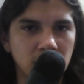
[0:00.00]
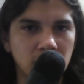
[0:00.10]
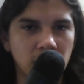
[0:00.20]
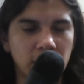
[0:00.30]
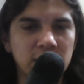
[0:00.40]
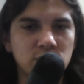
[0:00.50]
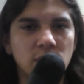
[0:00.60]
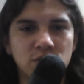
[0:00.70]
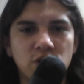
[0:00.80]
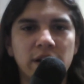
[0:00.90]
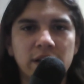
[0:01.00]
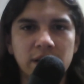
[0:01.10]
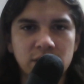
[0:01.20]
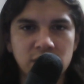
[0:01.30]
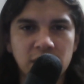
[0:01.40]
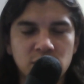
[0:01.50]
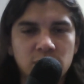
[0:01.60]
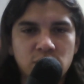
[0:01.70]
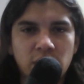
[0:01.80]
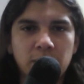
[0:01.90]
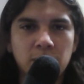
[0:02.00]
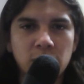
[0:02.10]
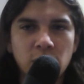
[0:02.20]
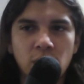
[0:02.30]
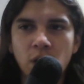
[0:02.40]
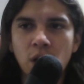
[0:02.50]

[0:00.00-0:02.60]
And that's what I'm trying to